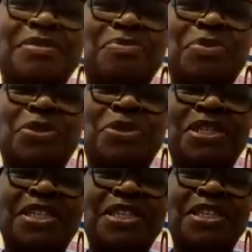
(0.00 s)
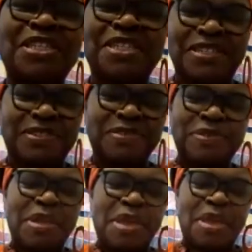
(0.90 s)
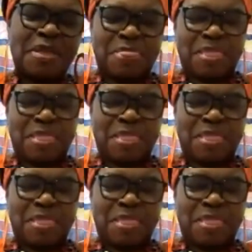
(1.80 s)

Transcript: be healthy. What is that?